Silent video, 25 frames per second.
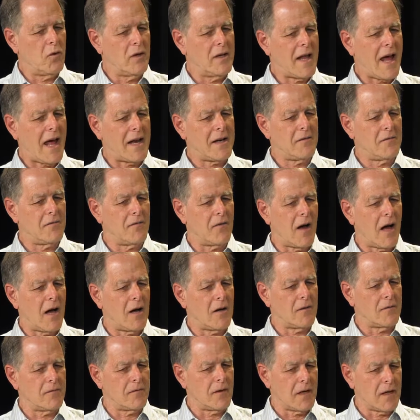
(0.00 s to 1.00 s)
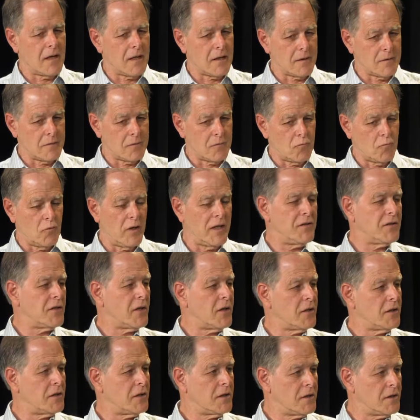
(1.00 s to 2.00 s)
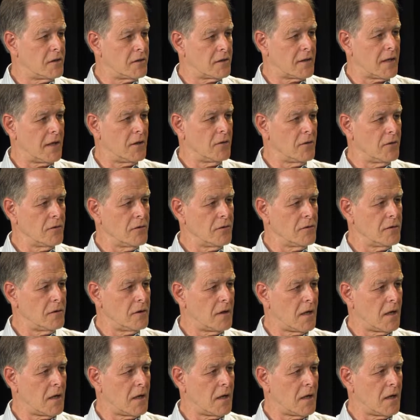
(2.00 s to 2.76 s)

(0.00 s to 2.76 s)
would that involve research skills,